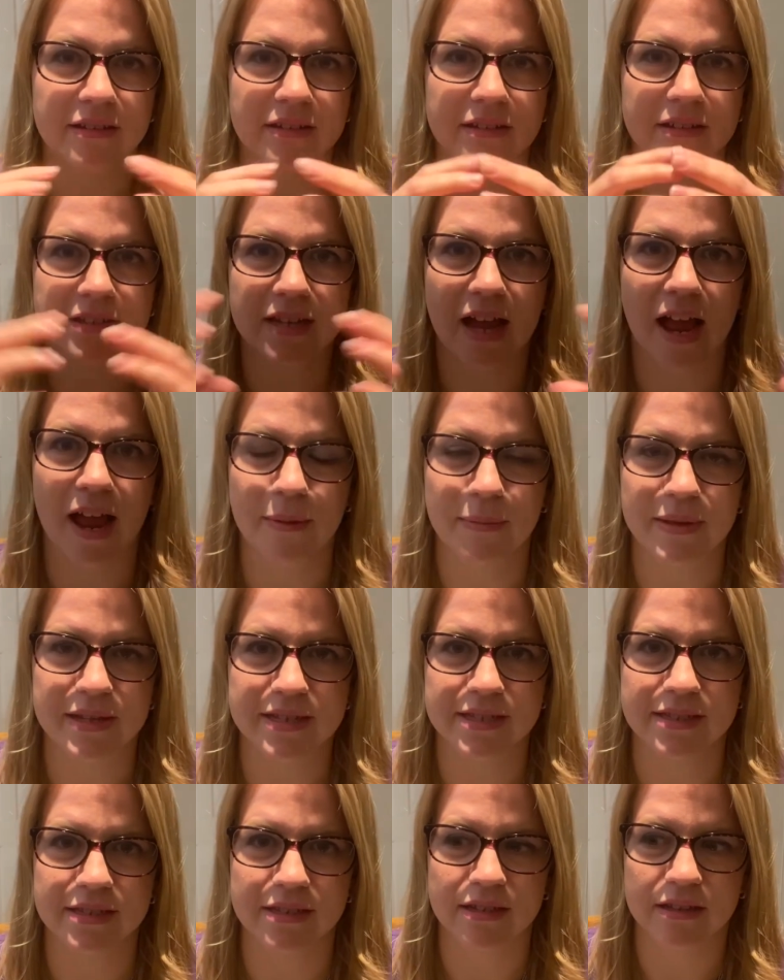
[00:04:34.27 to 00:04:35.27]
time
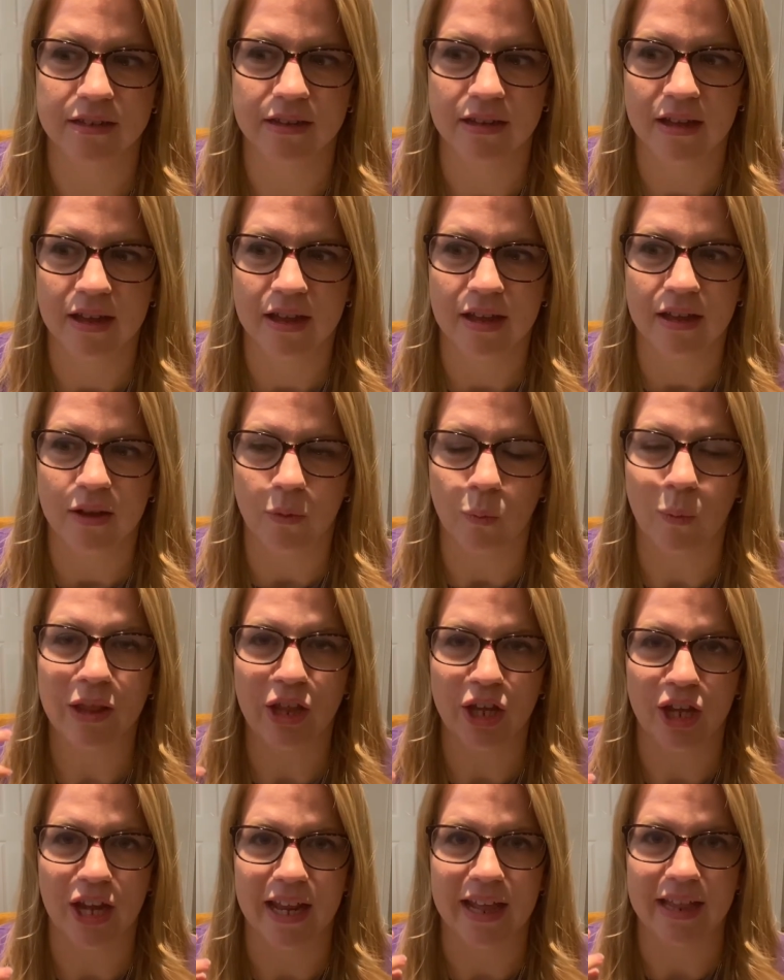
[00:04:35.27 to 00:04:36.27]
is, we
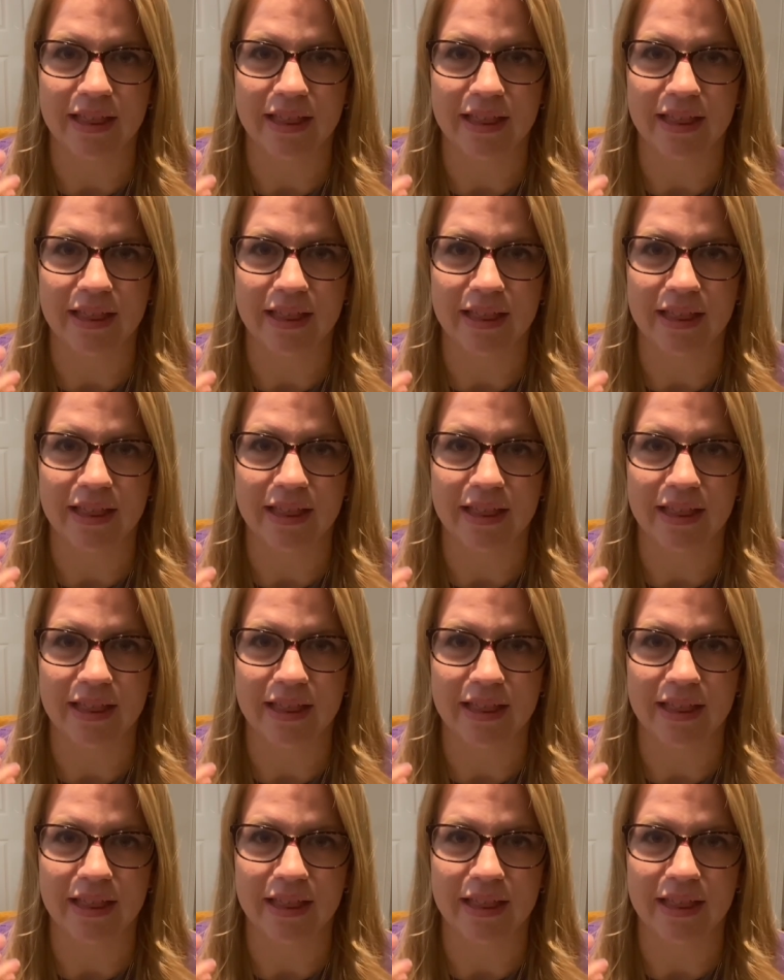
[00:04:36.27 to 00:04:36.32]
look at it